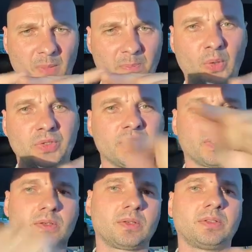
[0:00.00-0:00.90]
the
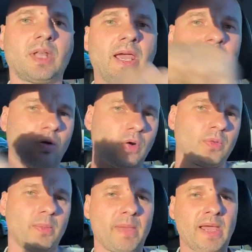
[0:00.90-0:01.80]
pointer, the arrow
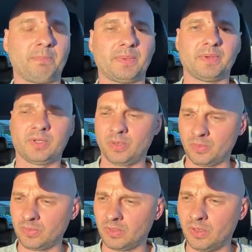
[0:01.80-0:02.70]
on the map. You
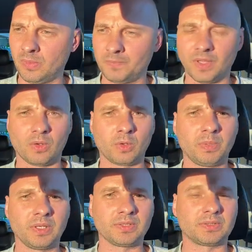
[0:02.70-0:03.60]
know, there
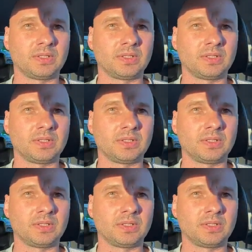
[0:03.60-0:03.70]
could be